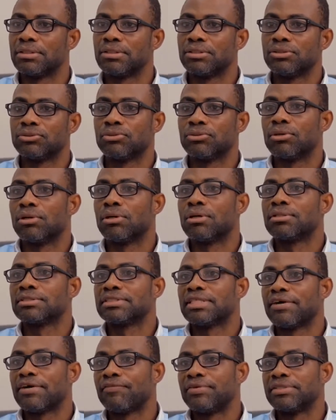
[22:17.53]
So all
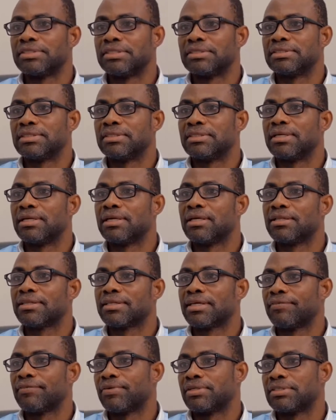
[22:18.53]
surfaces in
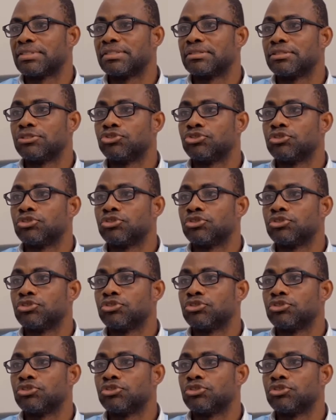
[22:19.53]
healthcare facilities